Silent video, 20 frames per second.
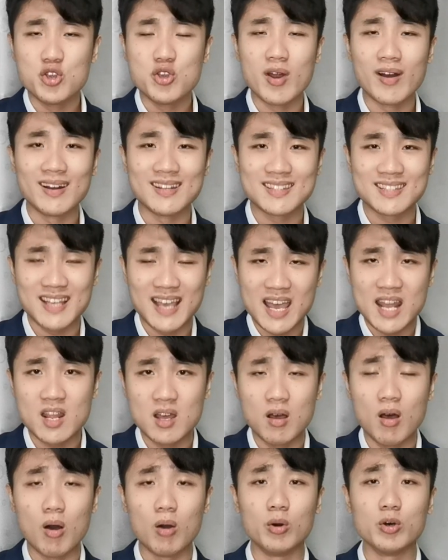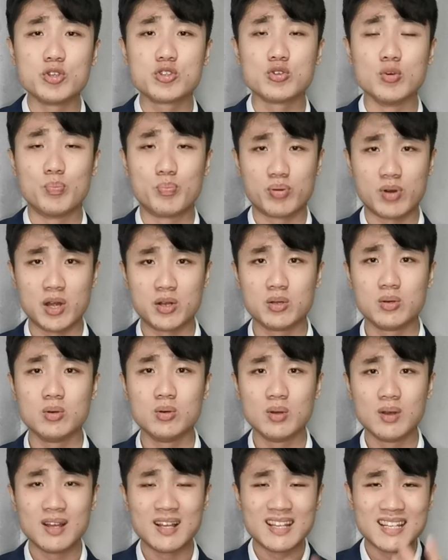You're a tenor or a
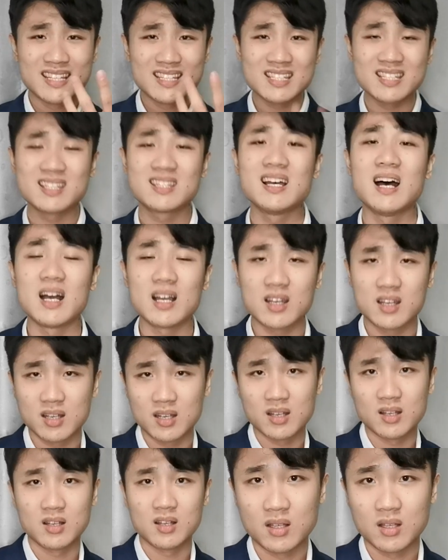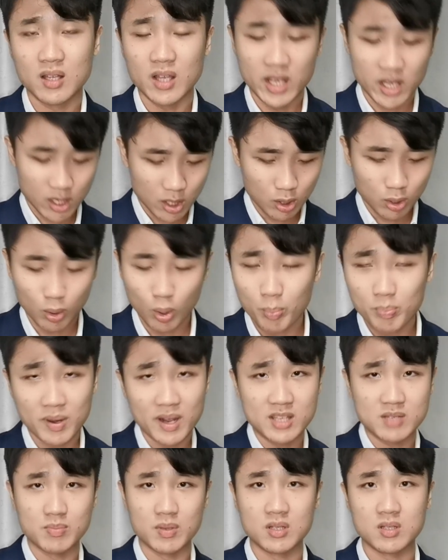soprano stuck in a low
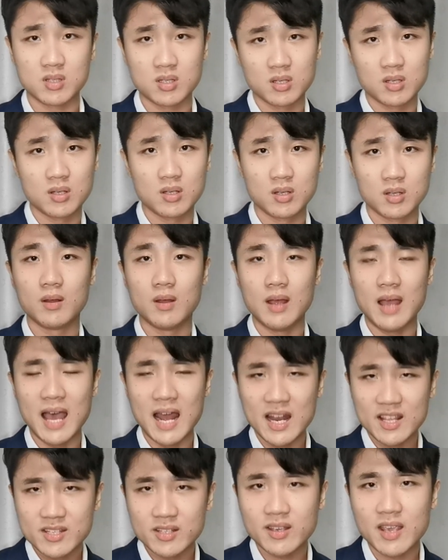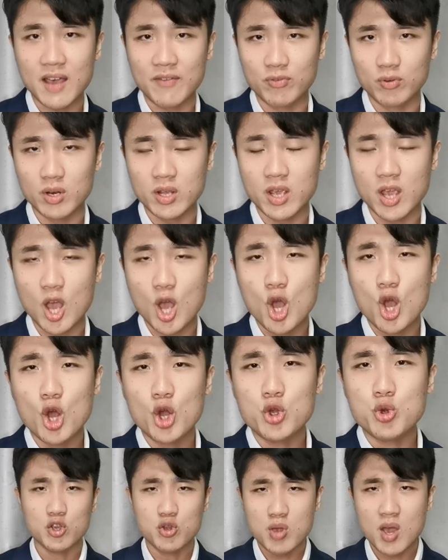placement. And listen carefully,
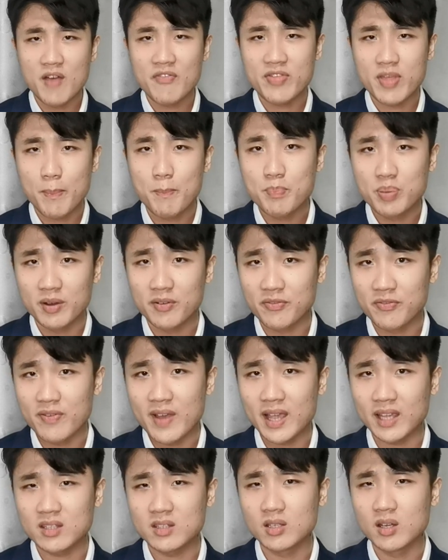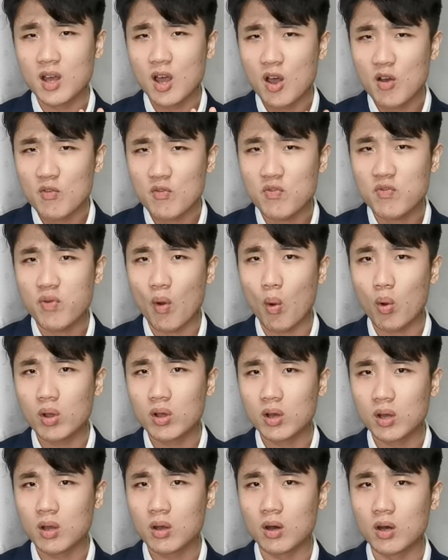you have the perfect
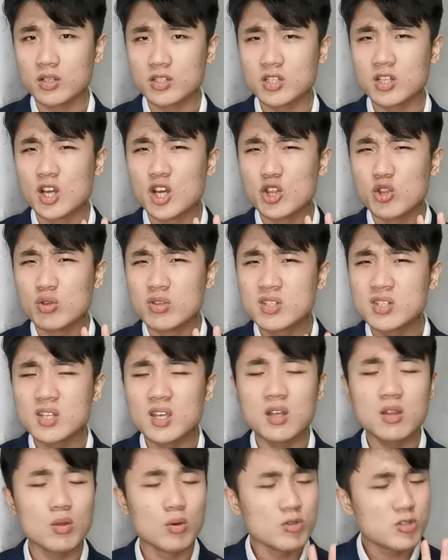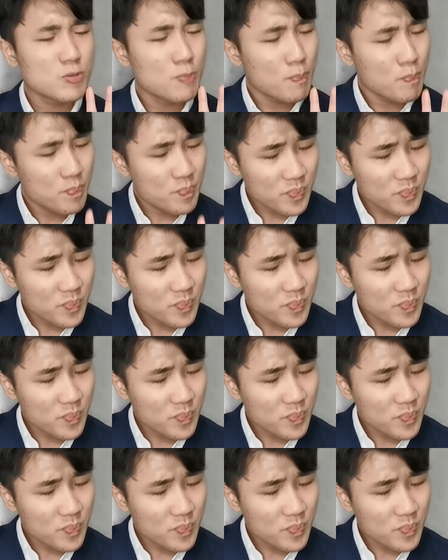vocal cords to sing those